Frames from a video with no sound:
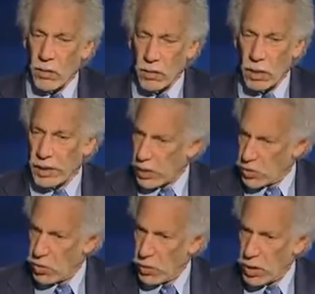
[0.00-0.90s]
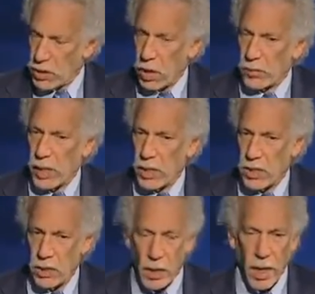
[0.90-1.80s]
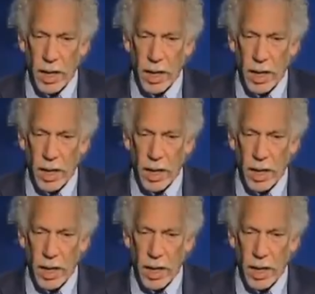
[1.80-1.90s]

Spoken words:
little less true in adult medicine.